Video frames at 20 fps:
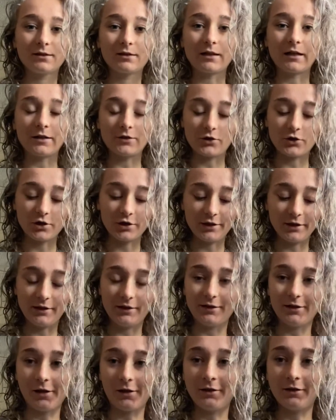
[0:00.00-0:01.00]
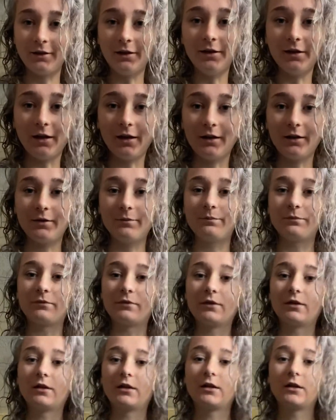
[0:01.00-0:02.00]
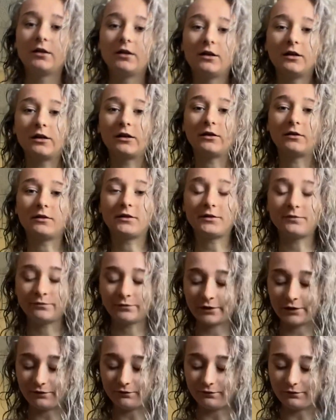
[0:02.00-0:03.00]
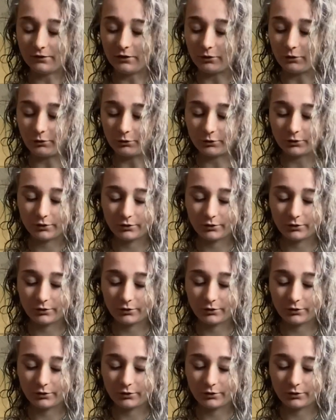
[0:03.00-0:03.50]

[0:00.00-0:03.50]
actually sunday i didn't really vlog